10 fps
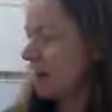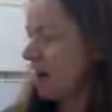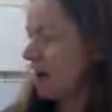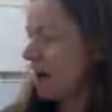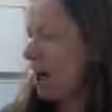
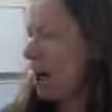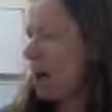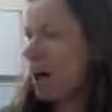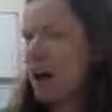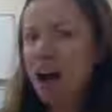
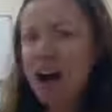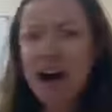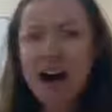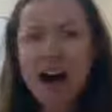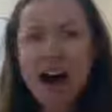
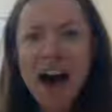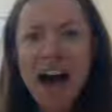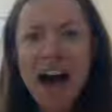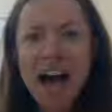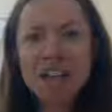a
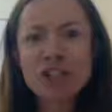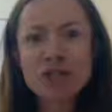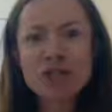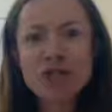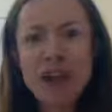
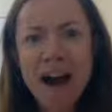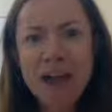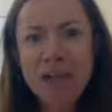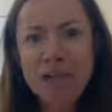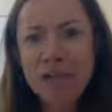
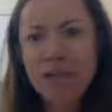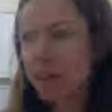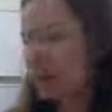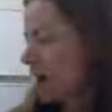giraffe.